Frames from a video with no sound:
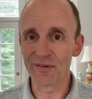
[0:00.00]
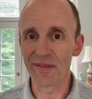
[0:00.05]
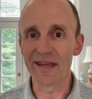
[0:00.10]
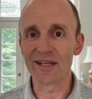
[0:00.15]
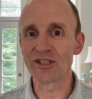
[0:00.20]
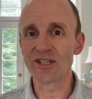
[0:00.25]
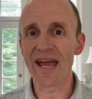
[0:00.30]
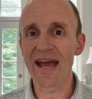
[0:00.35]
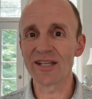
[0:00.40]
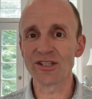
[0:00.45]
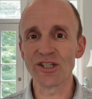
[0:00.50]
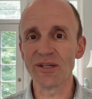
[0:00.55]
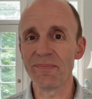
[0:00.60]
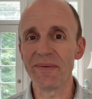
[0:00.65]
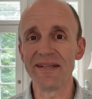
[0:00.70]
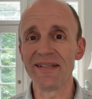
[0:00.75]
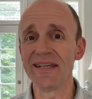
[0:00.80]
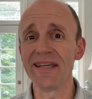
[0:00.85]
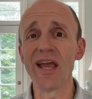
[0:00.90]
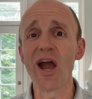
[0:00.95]
like
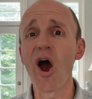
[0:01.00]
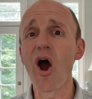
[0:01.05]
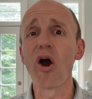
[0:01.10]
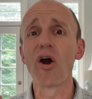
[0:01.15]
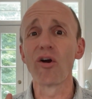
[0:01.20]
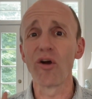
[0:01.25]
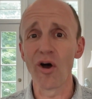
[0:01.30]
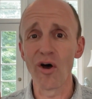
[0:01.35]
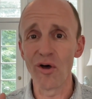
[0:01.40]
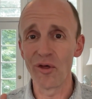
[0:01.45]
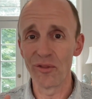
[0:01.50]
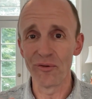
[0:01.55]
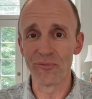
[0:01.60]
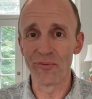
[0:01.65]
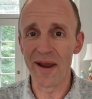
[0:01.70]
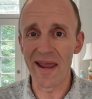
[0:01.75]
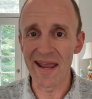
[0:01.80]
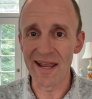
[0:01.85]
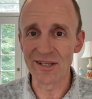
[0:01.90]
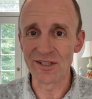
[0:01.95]
ChatGPT are all the
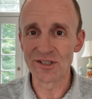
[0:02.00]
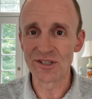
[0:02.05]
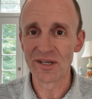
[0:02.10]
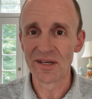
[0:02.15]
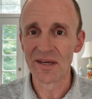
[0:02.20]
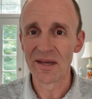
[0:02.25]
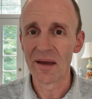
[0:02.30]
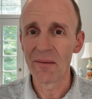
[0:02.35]
rage.